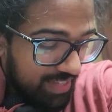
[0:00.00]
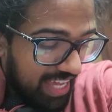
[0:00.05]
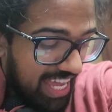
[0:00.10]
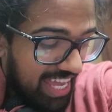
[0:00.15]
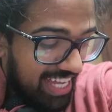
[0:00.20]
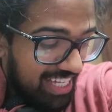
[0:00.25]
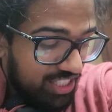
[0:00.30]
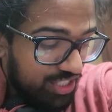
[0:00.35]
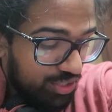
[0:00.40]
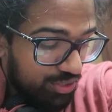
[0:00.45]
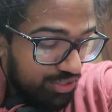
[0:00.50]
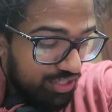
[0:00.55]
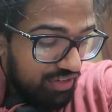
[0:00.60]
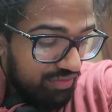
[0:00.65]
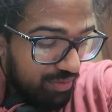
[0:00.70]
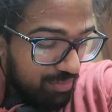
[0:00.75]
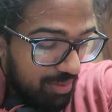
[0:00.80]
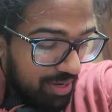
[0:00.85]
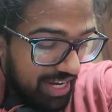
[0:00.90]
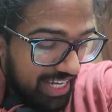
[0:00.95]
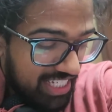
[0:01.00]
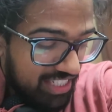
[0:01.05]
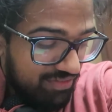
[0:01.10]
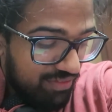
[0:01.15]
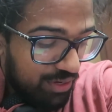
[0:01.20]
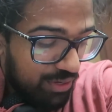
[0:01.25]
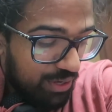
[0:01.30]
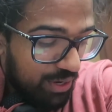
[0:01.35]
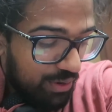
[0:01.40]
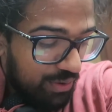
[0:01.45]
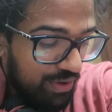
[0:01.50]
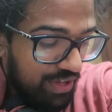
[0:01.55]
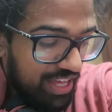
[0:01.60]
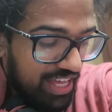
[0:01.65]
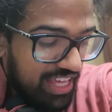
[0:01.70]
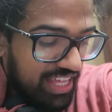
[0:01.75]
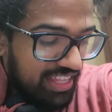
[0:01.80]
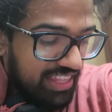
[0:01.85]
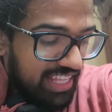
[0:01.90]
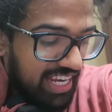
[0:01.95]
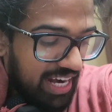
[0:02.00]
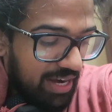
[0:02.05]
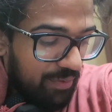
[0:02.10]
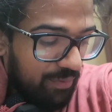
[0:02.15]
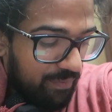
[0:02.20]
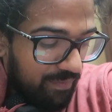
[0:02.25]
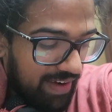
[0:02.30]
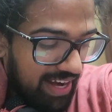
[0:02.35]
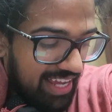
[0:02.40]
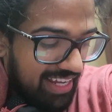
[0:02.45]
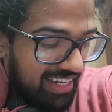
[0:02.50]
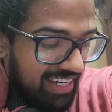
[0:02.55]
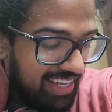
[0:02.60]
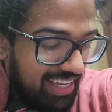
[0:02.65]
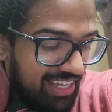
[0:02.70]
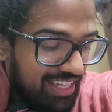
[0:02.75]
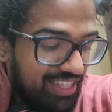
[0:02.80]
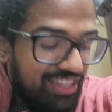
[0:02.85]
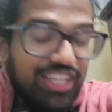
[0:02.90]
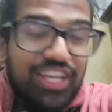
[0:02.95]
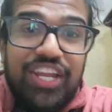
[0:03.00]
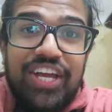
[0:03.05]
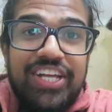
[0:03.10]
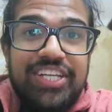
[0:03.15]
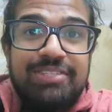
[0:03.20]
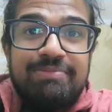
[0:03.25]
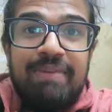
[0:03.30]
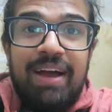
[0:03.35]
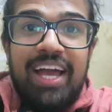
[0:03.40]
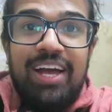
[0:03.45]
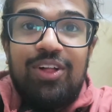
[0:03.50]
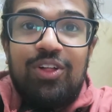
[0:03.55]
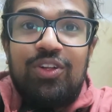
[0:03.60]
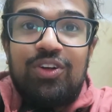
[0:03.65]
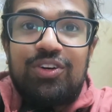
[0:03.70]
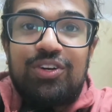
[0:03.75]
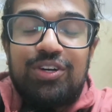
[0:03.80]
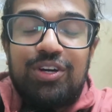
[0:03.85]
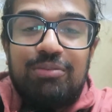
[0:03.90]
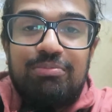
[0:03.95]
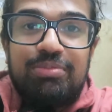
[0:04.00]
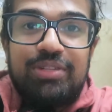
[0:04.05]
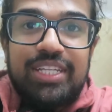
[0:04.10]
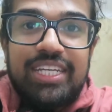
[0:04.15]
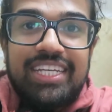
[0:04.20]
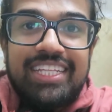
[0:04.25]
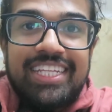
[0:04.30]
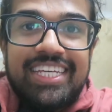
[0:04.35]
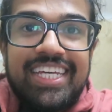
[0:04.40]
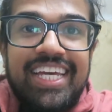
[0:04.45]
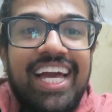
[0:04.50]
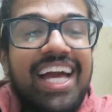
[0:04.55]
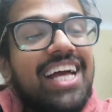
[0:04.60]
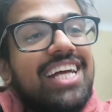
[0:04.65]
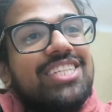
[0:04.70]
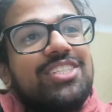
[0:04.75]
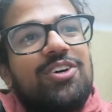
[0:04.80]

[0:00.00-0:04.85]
And you'll see from the next photo that I ran the next mile completely.